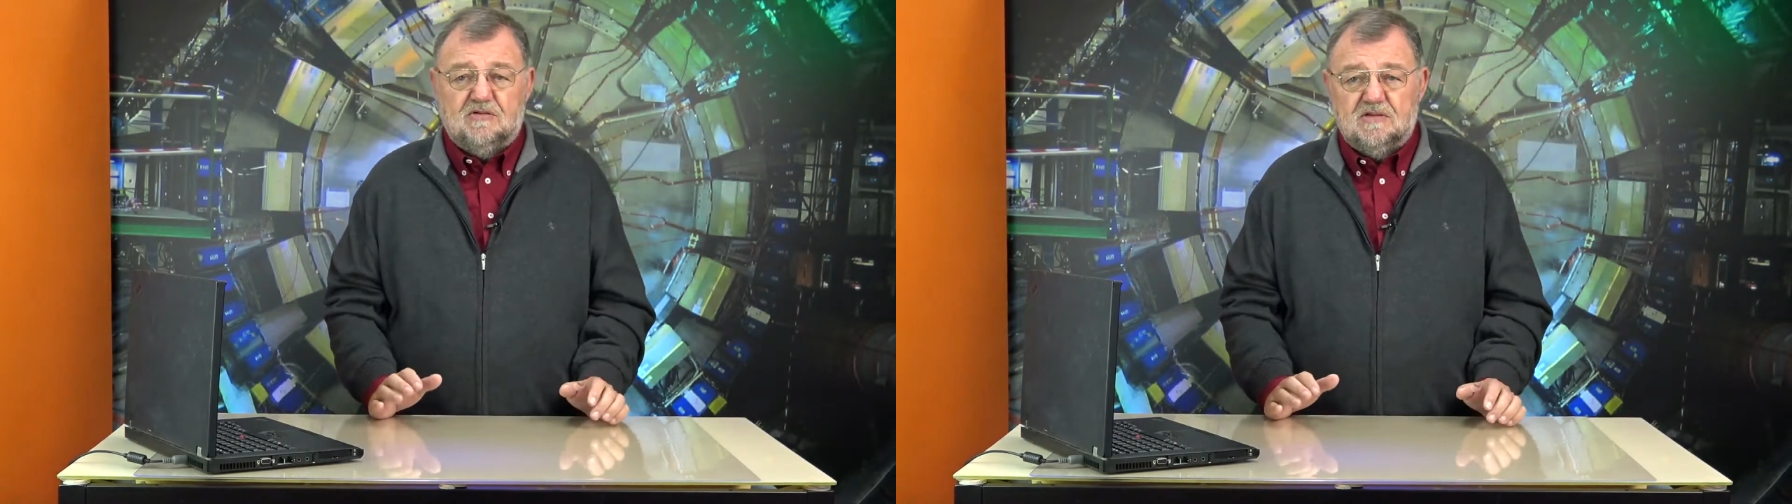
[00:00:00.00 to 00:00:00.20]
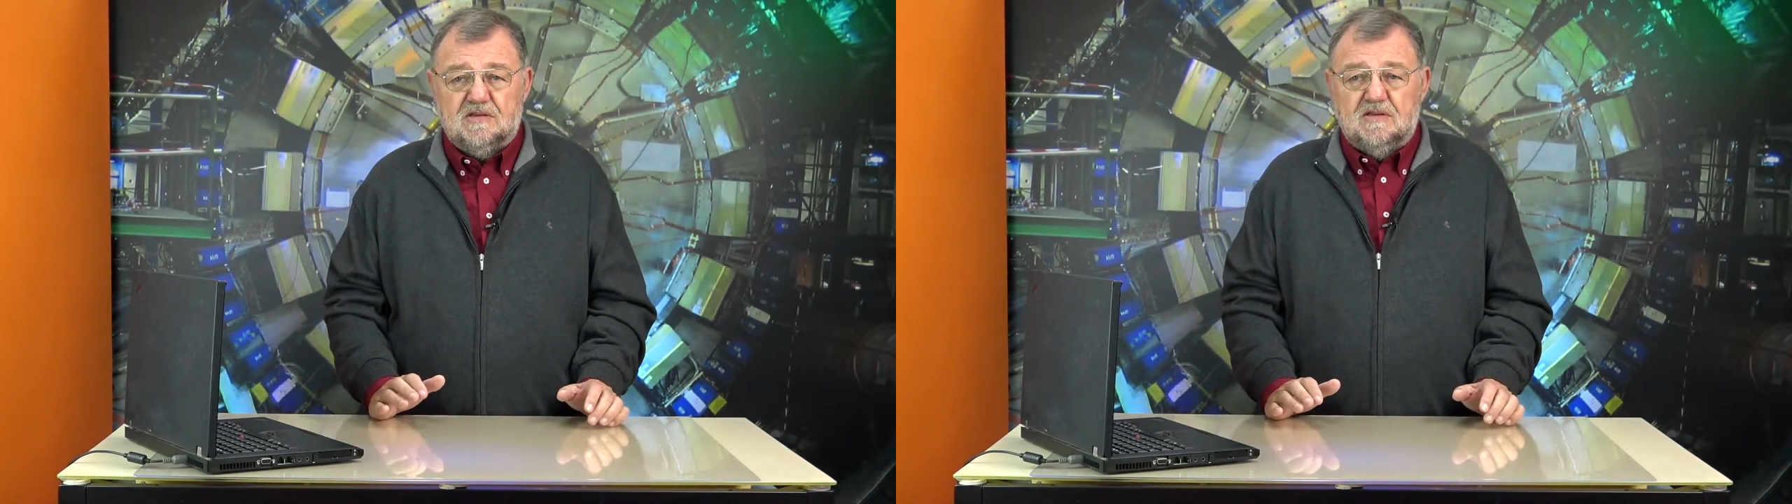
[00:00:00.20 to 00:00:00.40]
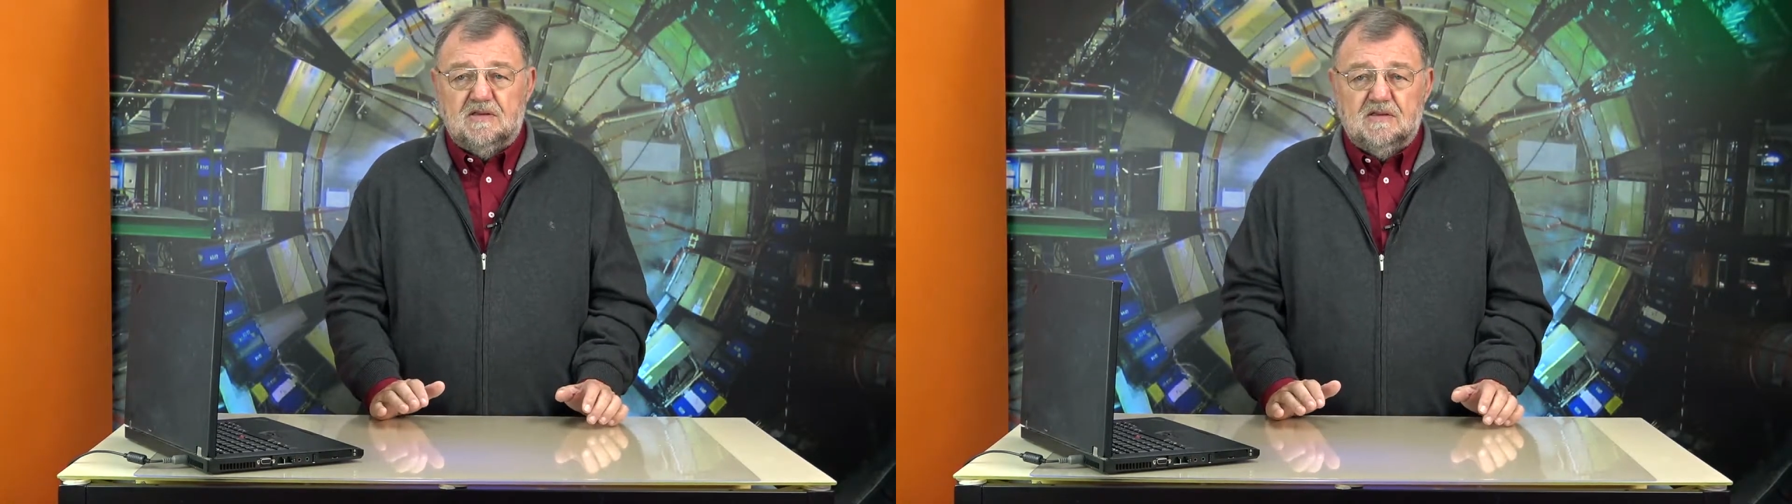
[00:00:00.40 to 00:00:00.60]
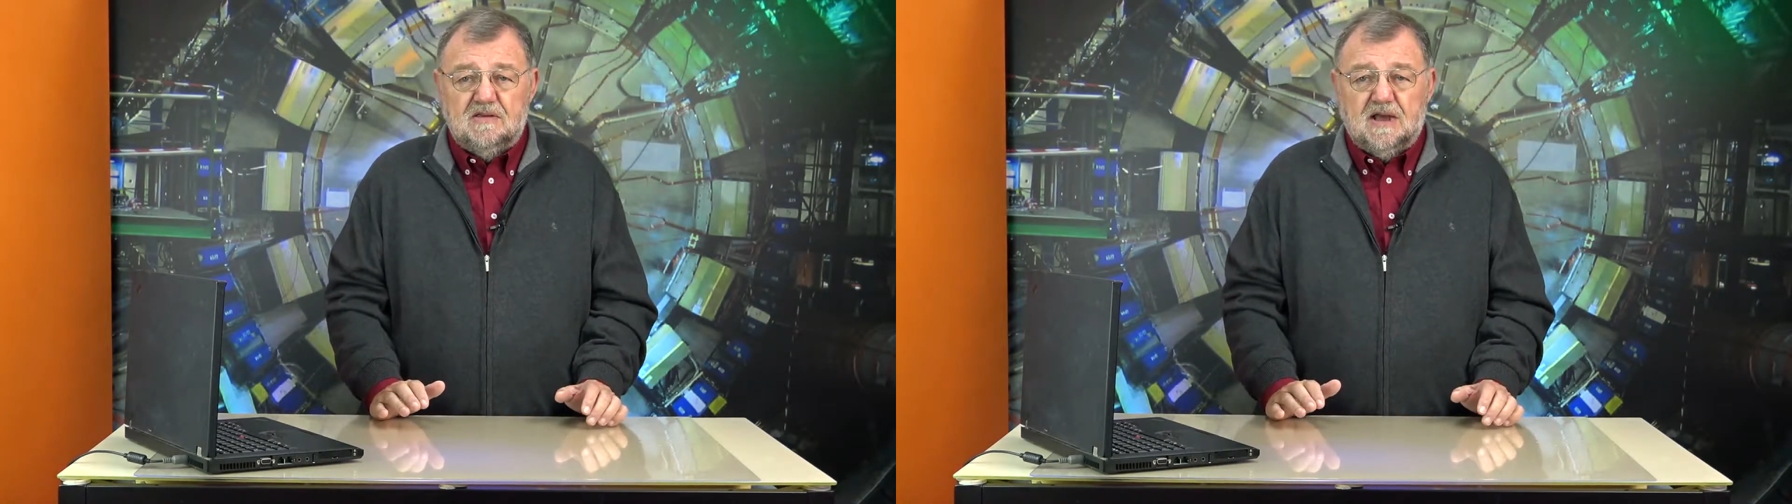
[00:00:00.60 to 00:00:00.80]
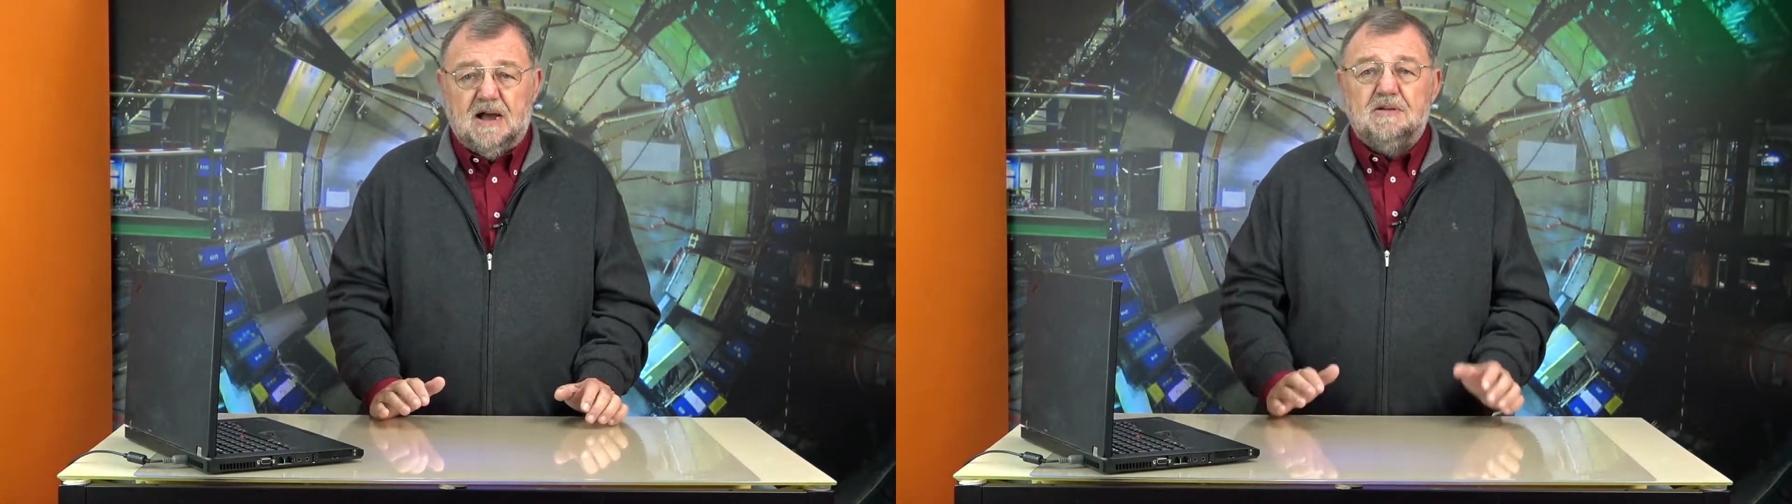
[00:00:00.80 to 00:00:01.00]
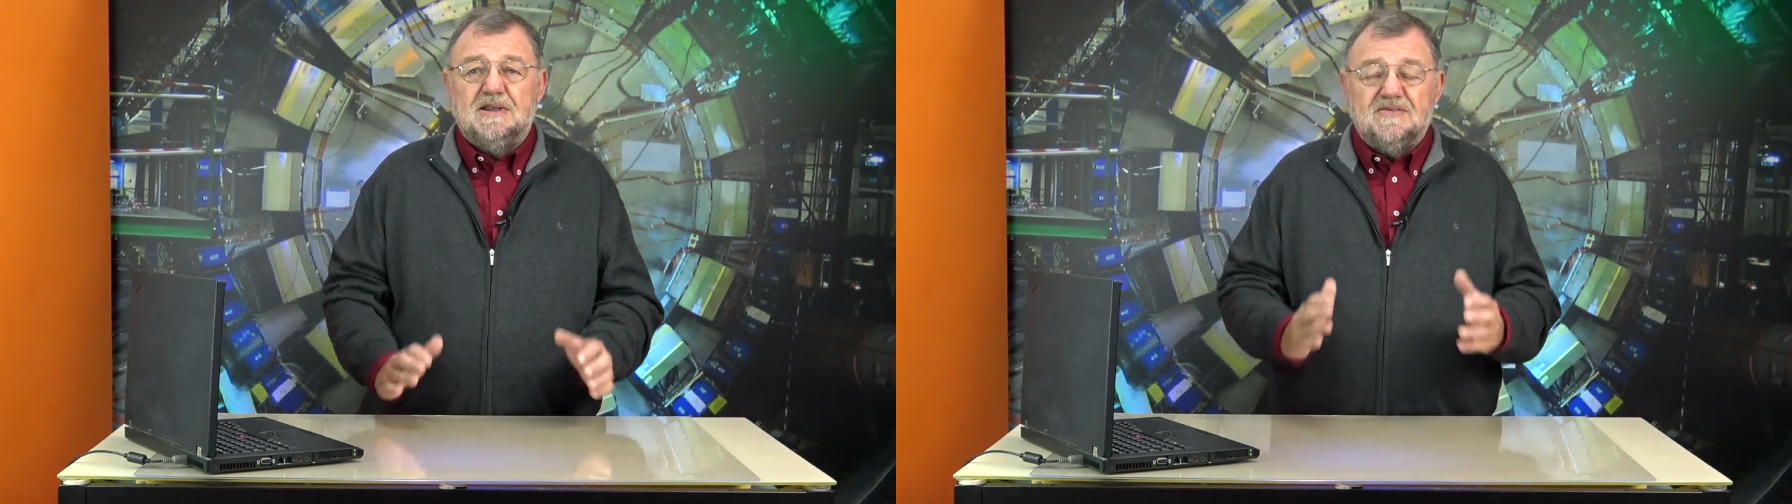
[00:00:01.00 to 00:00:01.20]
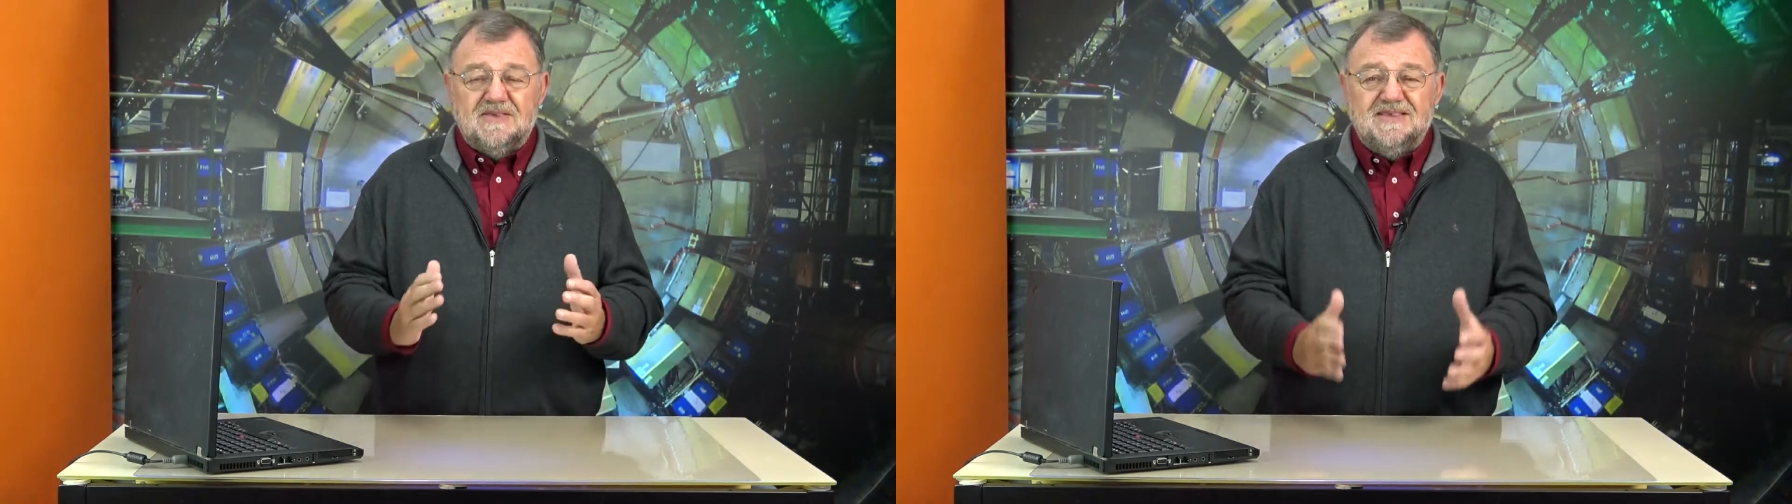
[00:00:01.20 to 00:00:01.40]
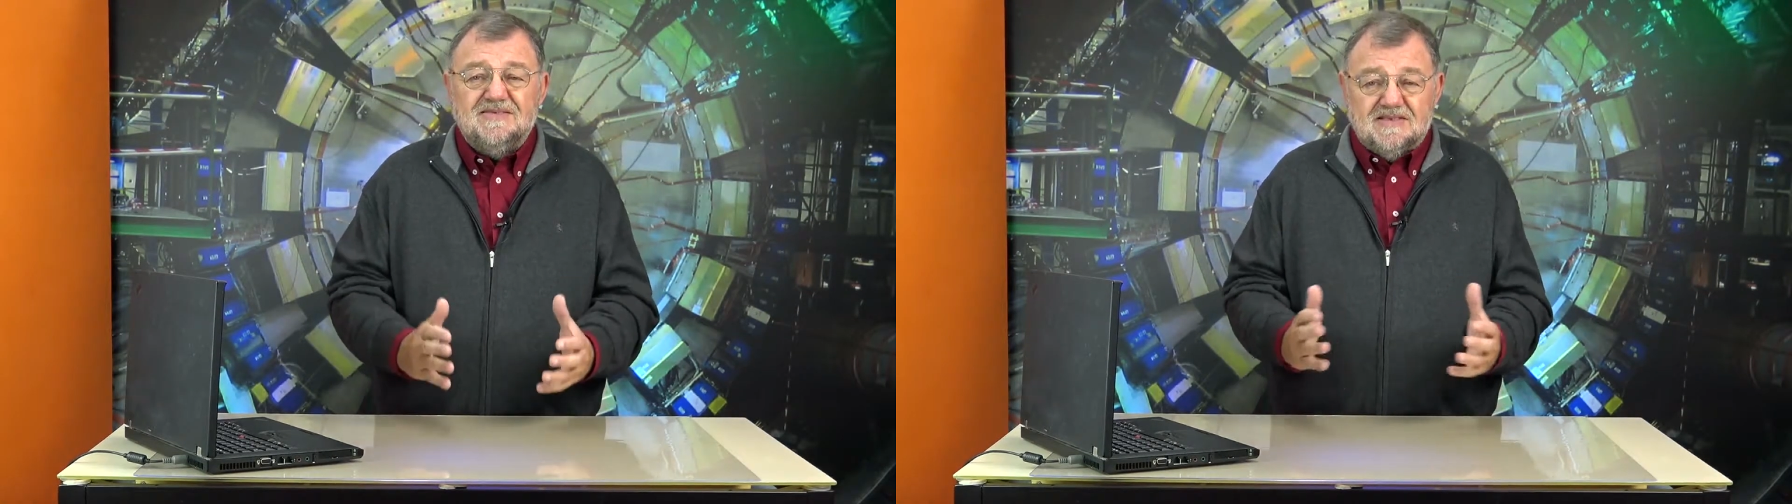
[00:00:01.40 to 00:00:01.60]
discussions which give
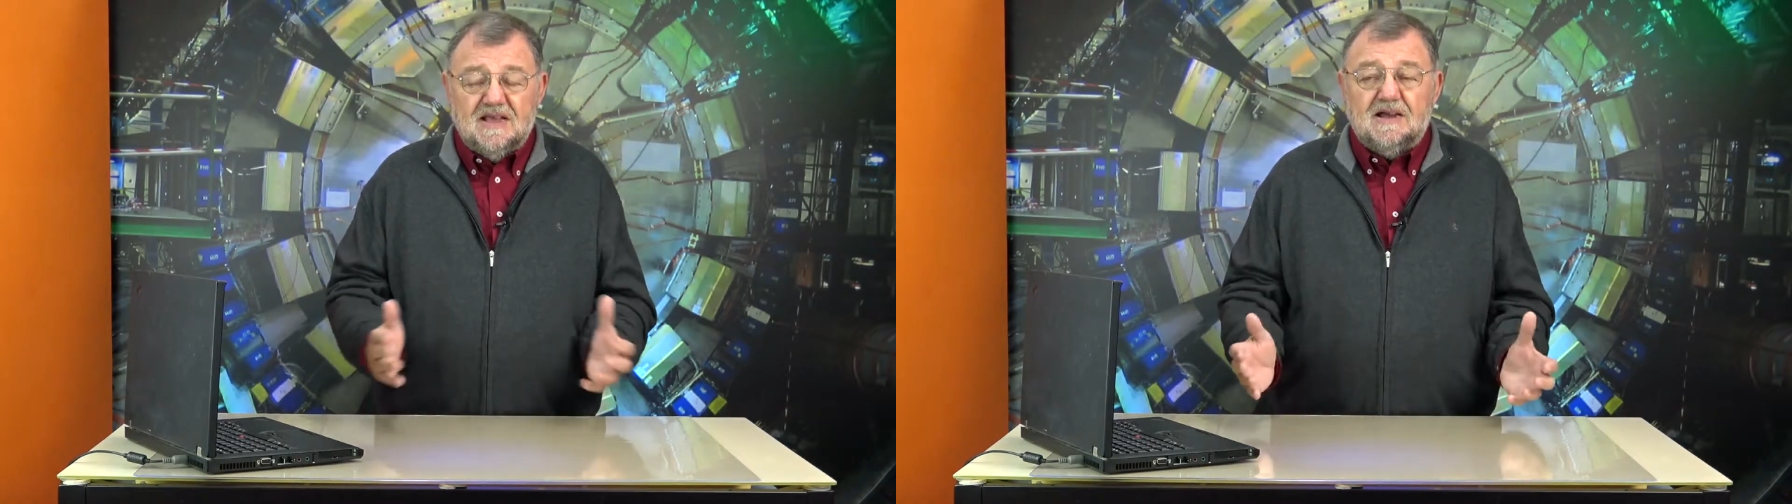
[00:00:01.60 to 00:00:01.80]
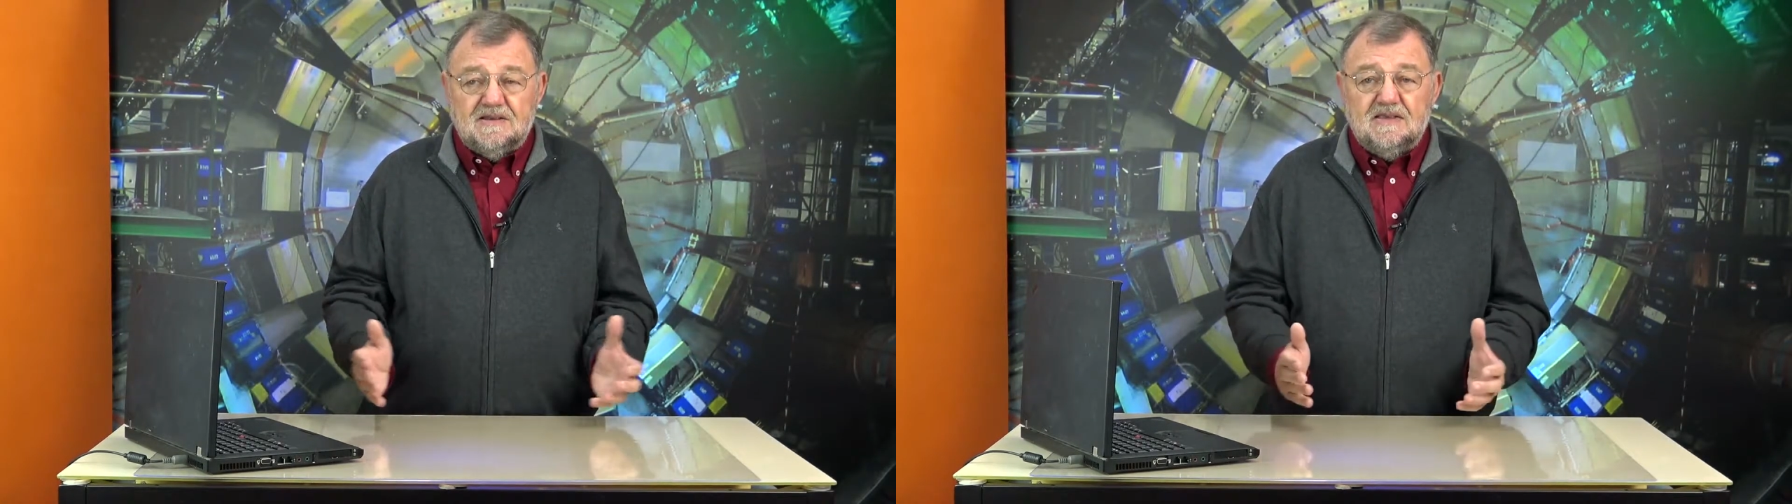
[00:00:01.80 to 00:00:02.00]
vehicles the